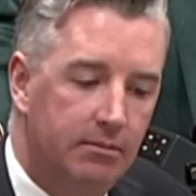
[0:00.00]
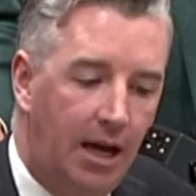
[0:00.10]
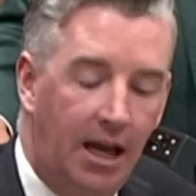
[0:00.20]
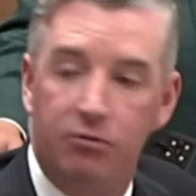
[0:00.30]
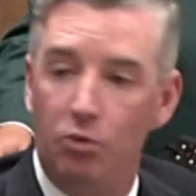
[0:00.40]

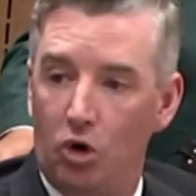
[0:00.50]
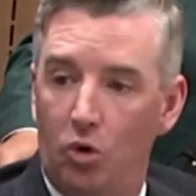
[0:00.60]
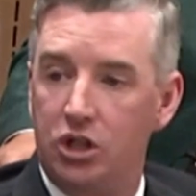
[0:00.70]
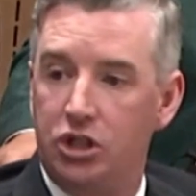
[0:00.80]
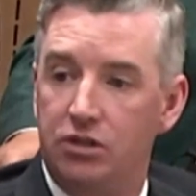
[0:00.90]
have more
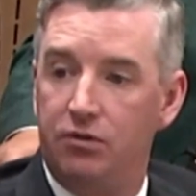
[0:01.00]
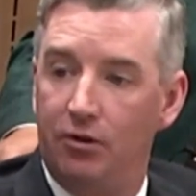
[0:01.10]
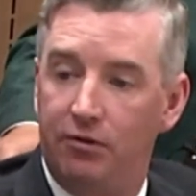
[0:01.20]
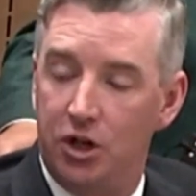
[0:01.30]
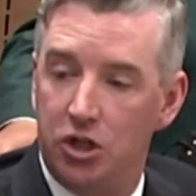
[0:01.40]
questions for
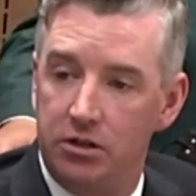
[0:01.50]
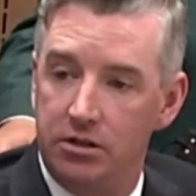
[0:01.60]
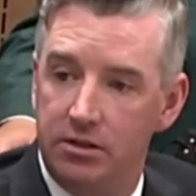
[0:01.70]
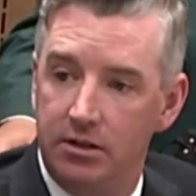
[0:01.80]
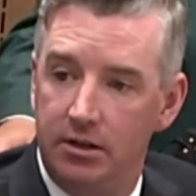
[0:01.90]
officials.